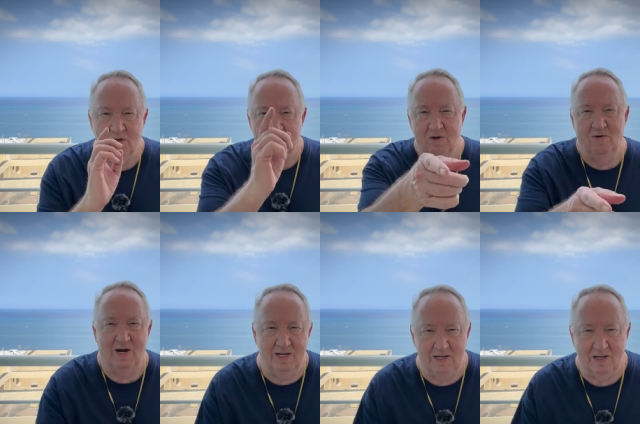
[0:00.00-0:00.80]
looking
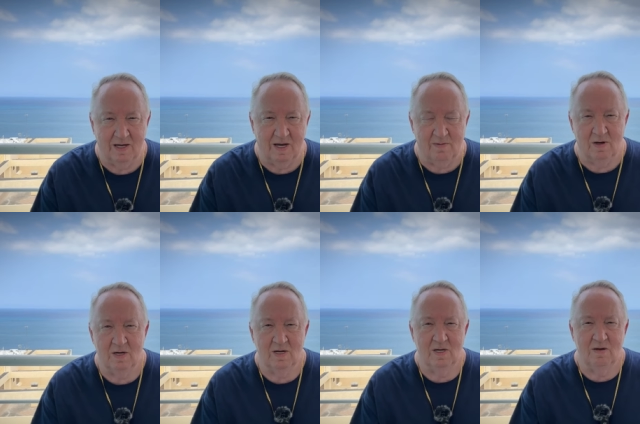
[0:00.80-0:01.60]
right in the camera.
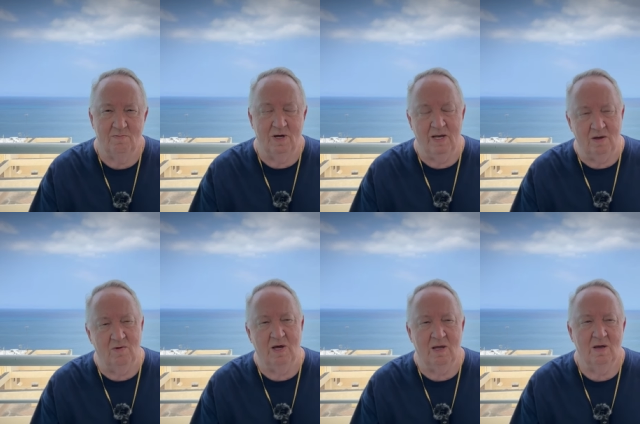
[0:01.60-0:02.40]
But
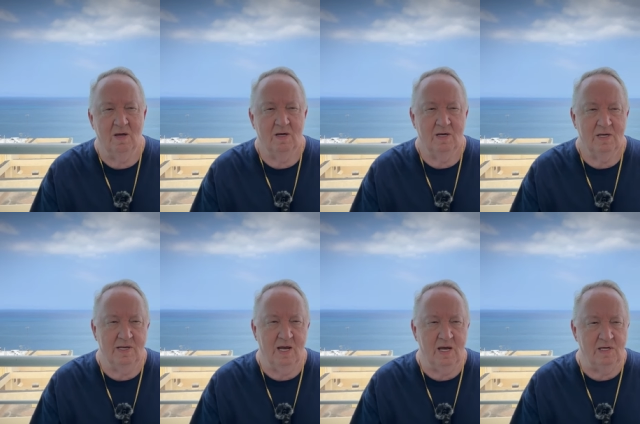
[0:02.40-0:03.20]
anyway,
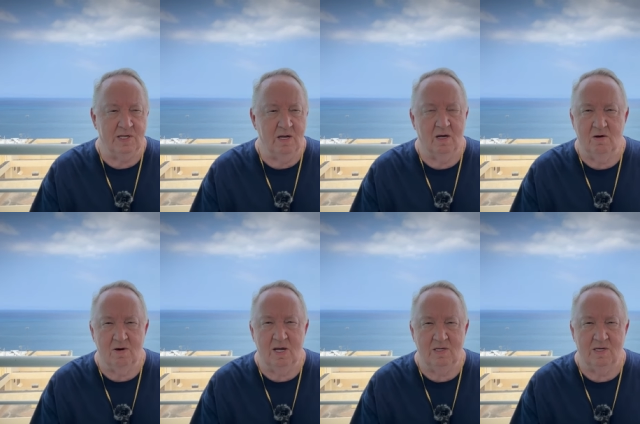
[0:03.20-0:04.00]
Ace did a
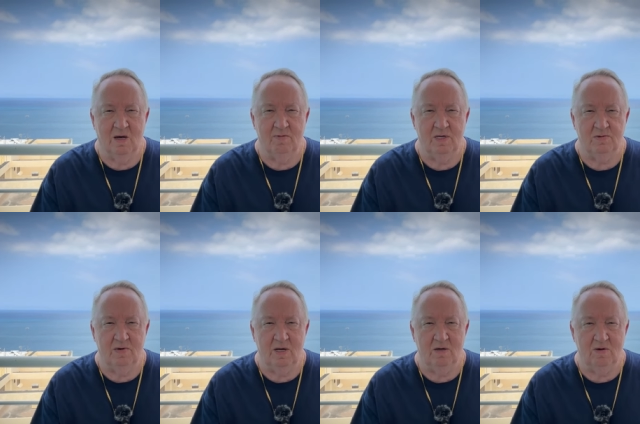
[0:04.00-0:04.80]
great job on this
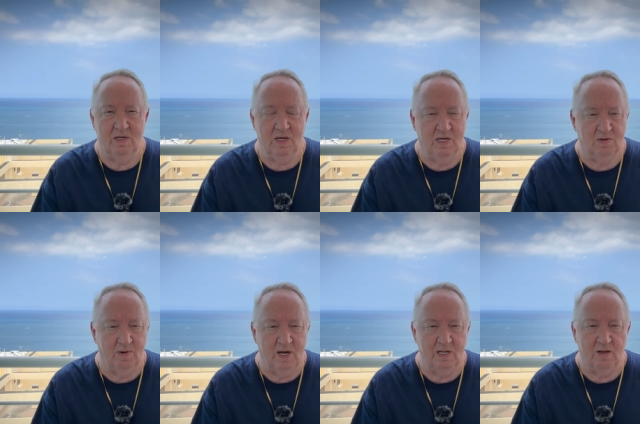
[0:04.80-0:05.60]
video
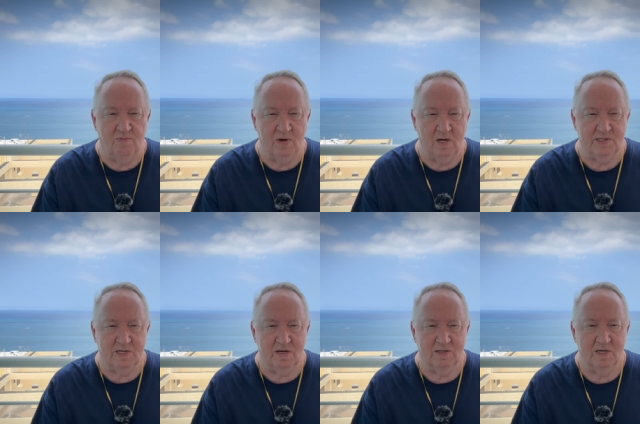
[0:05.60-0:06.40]
explaining the
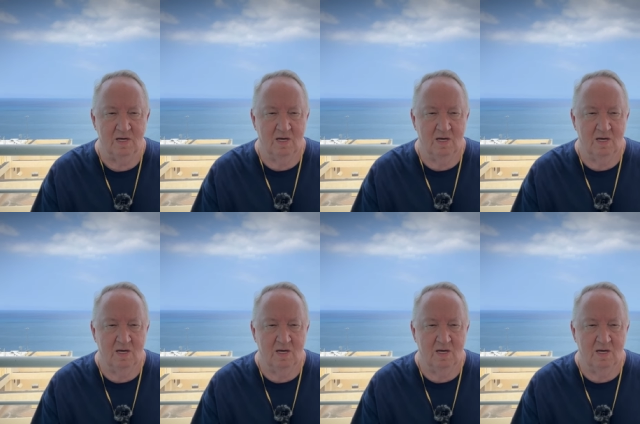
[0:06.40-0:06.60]
process.